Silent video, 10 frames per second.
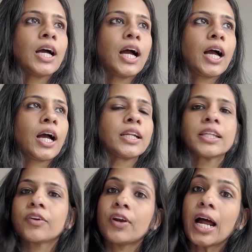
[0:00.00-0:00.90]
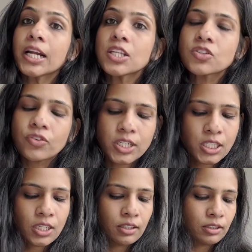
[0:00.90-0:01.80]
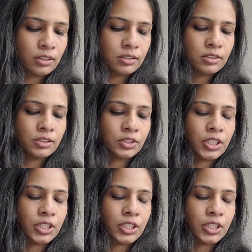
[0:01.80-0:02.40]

and there are artist grade colors,